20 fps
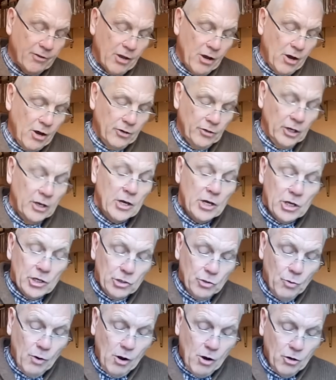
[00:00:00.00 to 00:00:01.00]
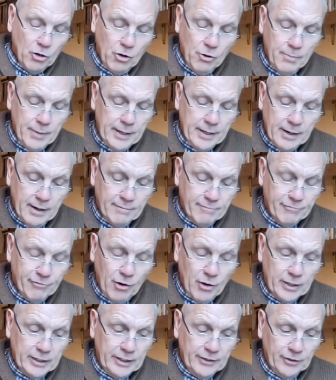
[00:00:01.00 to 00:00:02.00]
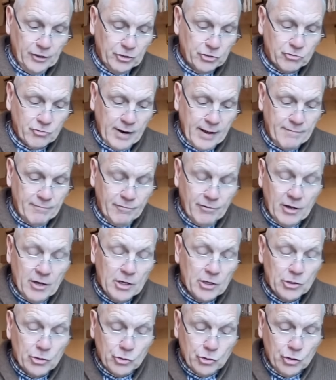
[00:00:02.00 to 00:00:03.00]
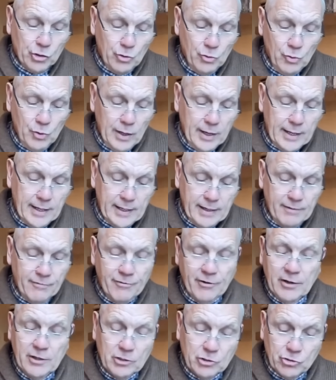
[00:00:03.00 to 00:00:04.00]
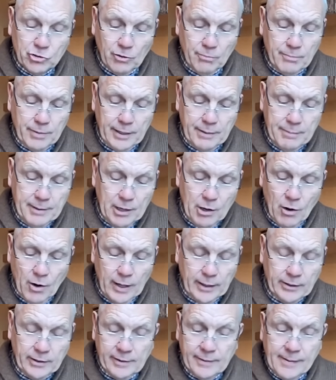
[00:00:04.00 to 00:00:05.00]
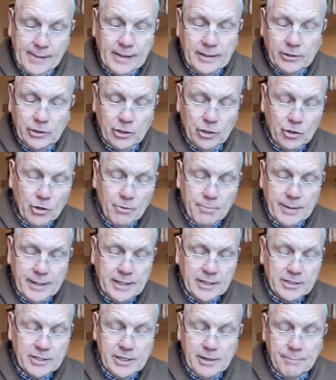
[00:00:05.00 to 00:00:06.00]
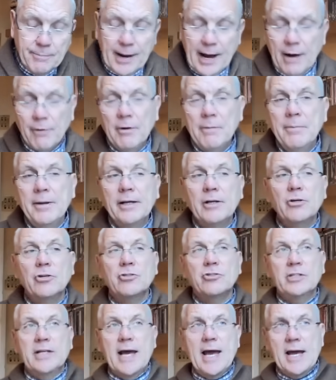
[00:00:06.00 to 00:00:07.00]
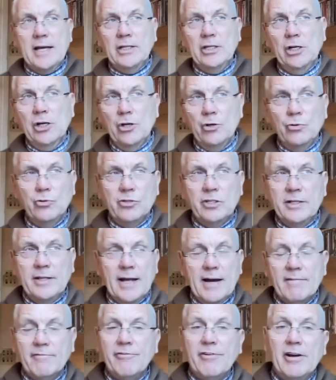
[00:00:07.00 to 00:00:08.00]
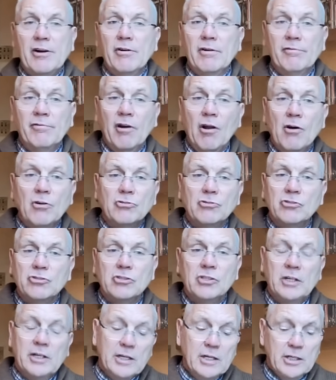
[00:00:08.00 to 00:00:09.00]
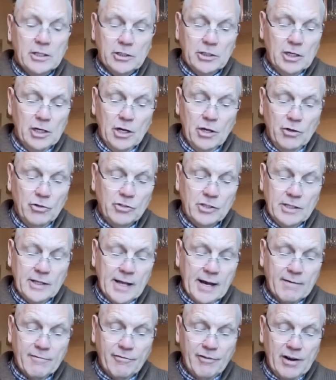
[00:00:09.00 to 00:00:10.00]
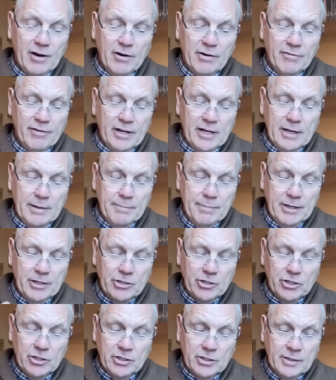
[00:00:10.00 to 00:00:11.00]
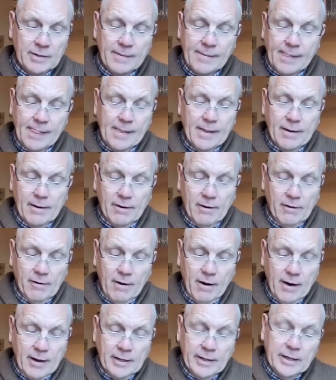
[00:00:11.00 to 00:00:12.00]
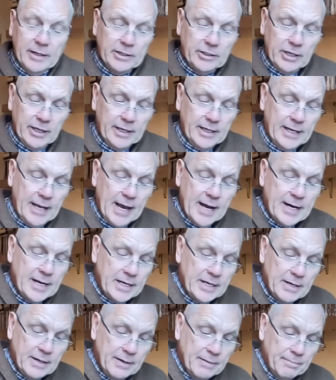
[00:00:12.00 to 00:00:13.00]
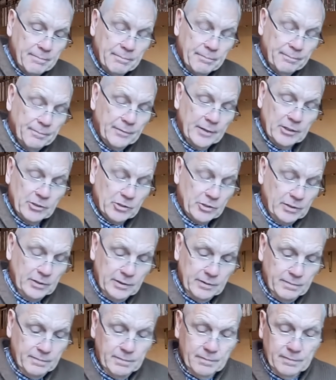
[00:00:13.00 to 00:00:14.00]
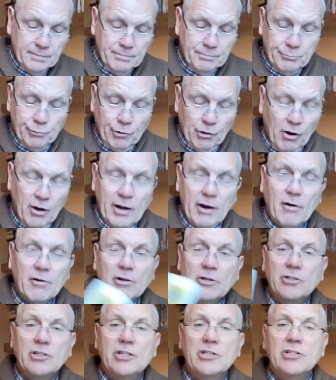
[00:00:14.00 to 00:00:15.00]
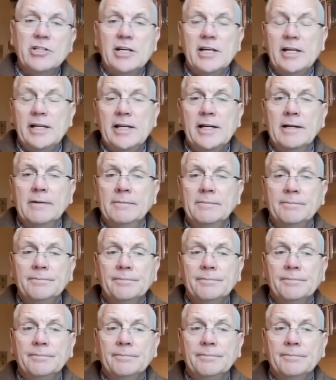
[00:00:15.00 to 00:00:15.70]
card. You are coming and finding the strength to leave somebody behind. You're coming into your power because now you're losing that fear of loss. You're losing that fear of inhibition, all right? You're getting, there's priorities here,